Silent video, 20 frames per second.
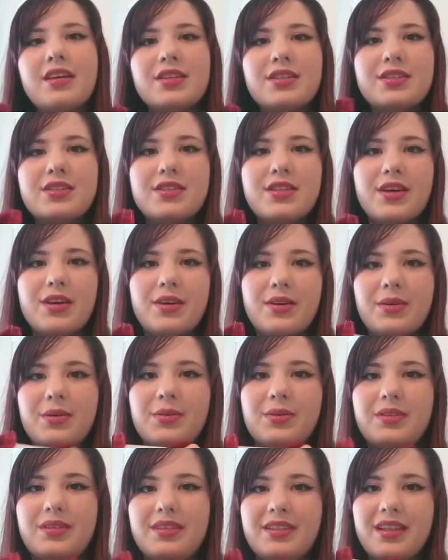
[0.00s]
So
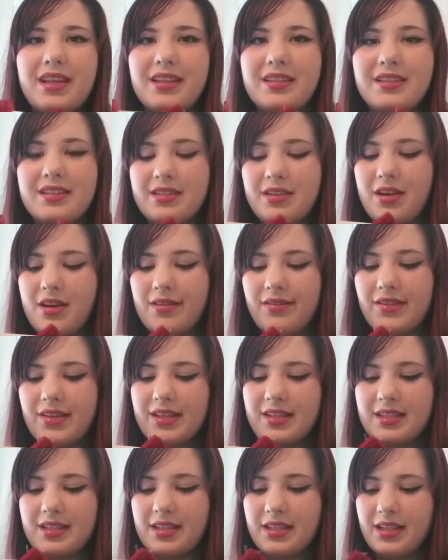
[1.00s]
that's
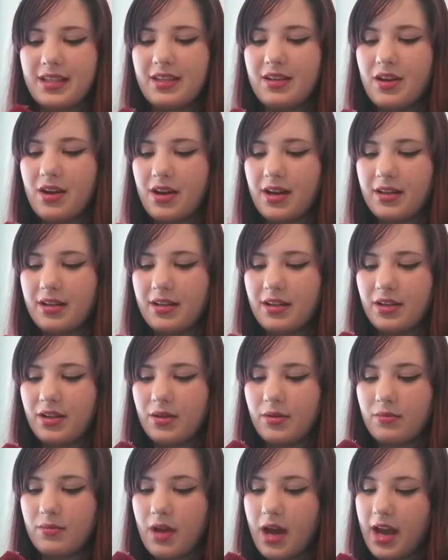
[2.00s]
obviously not a good,
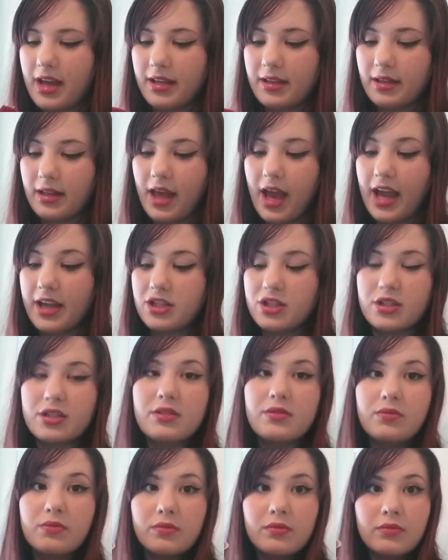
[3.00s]
I
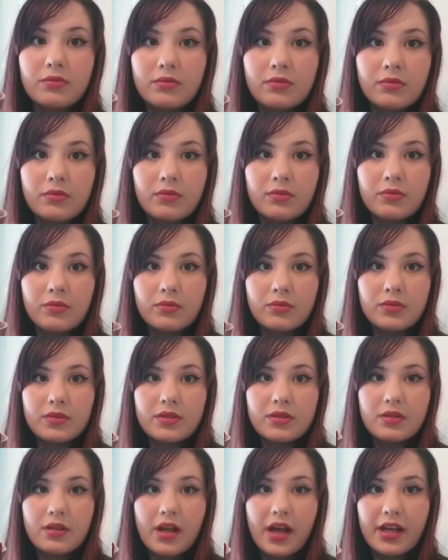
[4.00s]
just
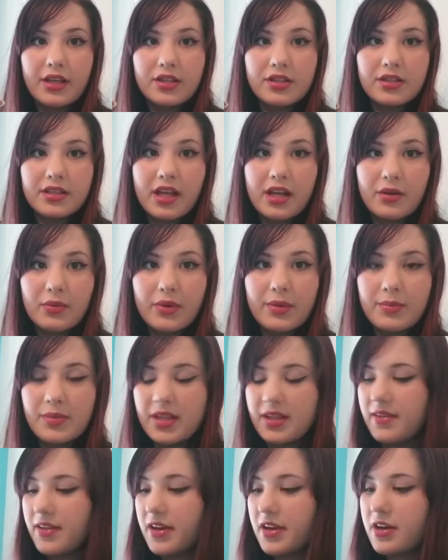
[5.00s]
kind of ripped
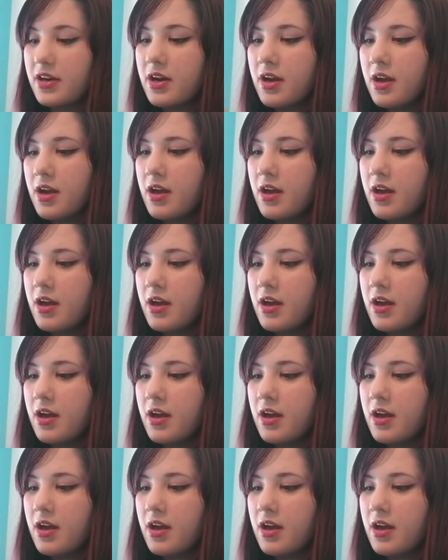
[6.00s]
it there.